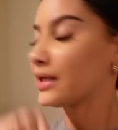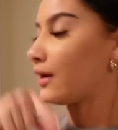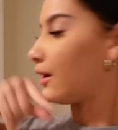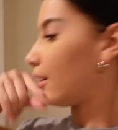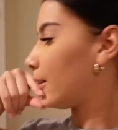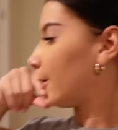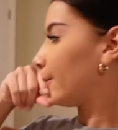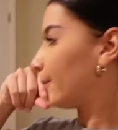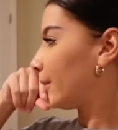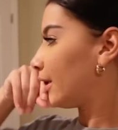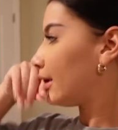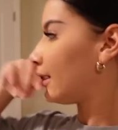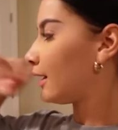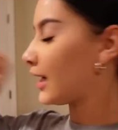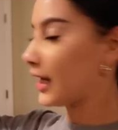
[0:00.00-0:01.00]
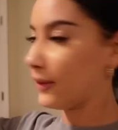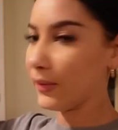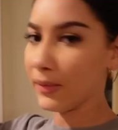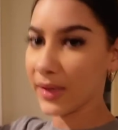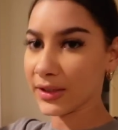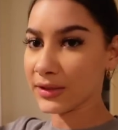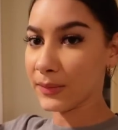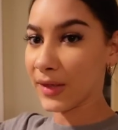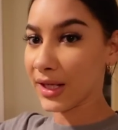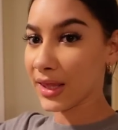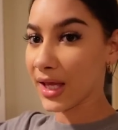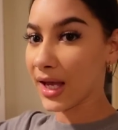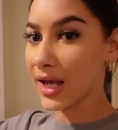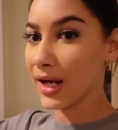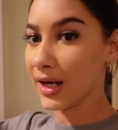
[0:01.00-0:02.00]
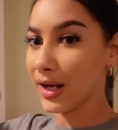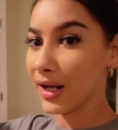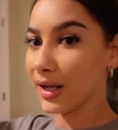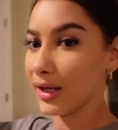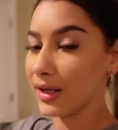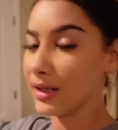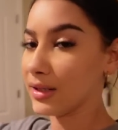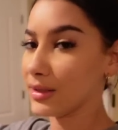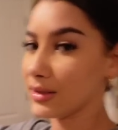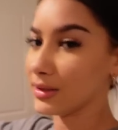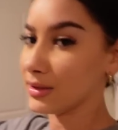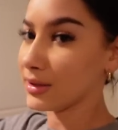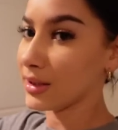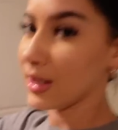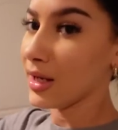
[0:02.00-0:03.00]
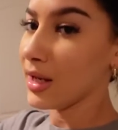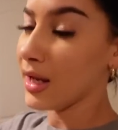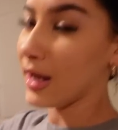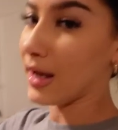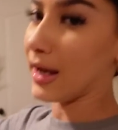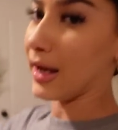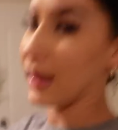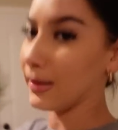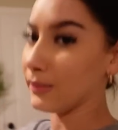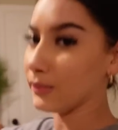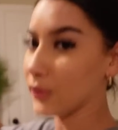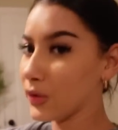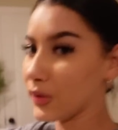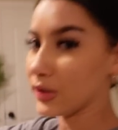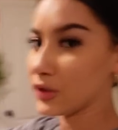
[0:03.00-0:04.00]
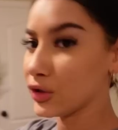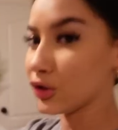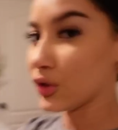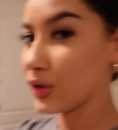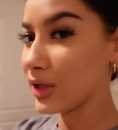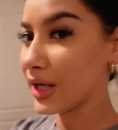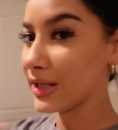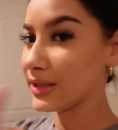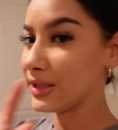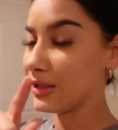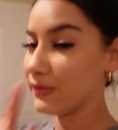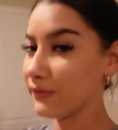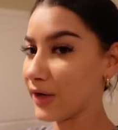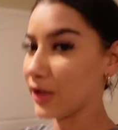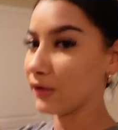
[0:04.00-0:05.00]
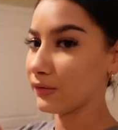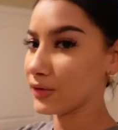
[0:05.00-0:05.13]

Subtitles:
I'm about to make that and I'm going to show you guys the final